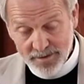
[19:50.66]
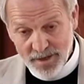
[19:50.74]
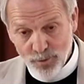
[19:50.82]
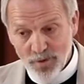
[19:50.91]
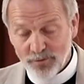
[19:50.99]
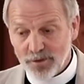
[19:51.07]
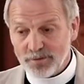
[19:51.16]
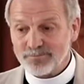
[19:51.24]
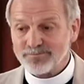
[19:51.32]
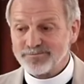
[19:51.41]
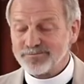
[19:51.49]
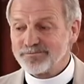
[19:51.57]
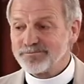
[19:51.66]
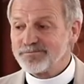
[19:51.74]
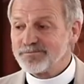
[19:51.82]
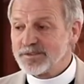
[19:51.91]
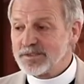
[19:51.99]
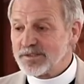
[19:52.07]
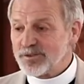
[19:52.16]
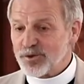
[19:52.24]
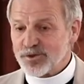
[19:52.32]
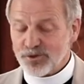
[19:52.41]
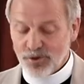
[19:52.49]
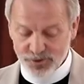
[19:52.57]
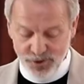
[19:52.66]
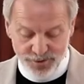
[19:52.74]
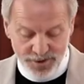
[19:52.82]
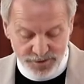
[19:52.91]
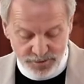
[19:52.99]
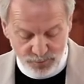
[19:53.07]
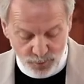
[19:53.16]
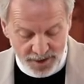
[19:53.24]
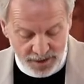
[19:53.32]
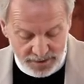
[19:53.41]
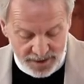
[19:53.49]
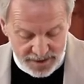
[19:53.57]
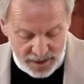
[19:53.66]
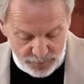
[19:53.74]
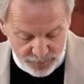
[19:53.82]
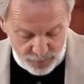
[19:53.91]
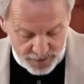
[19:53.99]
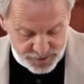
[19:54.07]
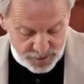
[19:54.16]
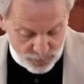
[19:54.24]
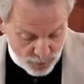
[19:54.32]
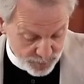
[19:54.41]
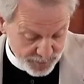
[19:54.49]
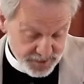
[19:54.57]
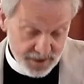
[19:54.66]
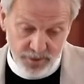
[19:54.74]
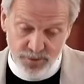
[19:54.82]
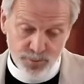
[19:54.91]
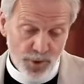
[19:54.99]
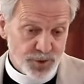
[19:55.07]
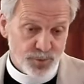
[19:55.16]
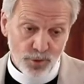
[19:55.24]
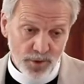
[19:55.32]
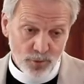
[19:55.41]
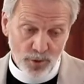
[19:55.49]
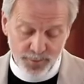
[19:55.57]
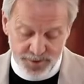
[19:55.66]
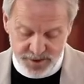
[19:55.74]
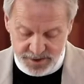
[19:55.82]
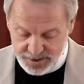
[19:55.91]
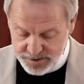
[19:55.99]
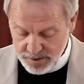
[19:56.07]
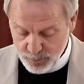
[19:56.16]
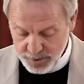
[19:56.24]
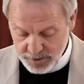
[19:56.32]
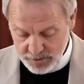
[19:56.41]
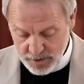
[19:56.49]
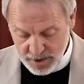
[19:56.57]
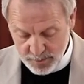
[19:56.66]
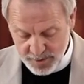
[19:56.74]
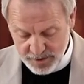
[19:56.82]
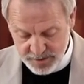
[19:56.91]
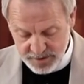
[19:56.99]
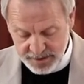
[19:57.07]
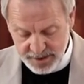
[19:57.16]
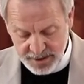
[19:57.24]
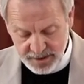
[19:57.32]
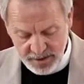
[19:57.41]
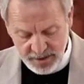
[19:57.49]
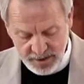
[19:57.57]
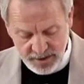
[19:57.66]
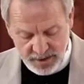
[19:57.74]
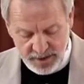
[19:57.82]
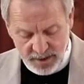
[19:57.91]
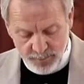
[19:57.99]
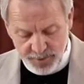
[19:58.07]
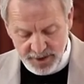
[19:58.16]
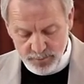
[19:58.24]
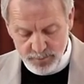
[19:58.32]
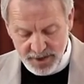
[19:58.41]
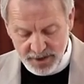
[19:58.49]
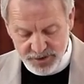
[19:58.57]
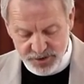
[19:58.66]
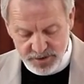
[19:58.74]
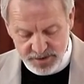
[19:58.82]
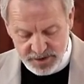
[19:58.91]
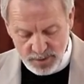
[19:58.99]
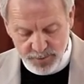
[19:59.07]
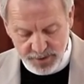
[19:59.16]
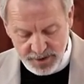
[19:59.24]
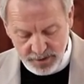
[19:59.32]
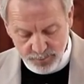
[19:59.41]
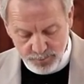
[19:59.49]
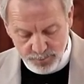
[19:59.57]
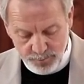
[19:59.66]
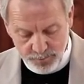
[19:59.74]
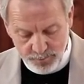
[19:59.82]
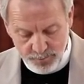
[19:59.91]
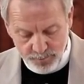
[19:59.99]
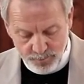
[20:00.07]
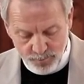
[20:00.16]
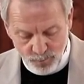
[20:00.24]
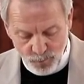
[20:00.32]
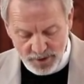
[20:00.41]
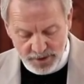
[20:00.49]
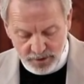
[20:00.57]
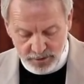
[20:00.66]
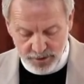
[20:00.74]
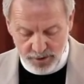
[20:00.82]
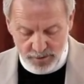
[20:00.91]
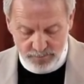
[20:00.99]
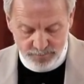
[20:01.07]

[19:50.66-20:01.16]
However, there's an alternative way laid out for us in Romans, and there's much more in Romans 6 than we can talk about today. But it makes something really clear.